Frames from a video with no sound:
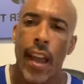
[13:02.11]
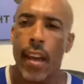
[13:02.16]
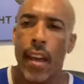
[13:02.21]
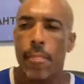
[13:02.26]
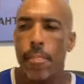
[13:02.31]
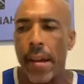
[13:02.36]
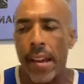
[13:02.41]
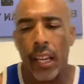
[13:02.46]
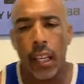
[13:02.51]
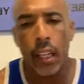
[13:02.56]

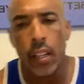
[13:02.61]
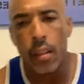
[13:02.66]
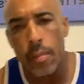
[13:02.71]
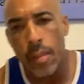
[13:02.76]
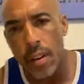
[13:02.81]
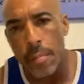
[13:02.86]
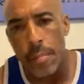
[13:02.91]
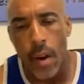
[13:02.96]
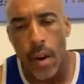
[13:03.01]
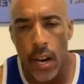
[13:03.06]
and make a little
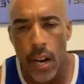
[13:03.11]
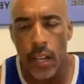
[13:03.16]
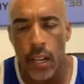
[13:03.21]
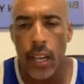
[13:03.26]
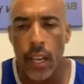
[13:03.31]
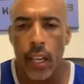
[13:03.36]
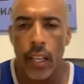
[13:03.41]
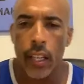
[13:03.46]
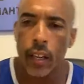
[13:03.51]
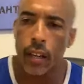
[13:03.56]
bit of
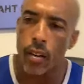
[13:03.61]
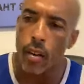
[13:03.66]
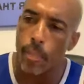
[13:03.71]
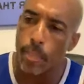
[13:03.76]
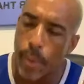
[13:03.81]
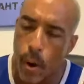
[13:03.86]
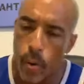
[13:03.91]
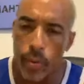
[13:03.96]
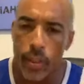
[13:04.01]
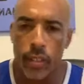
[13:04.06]
money, get a little
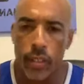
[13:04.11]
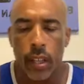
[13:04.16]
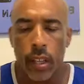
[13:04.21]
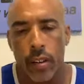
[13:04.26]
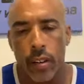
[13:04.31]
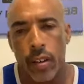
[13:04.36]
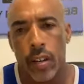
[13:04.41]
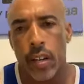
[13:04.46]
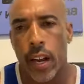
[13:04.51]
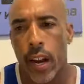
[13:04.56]
bonus
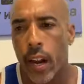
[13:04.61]
here and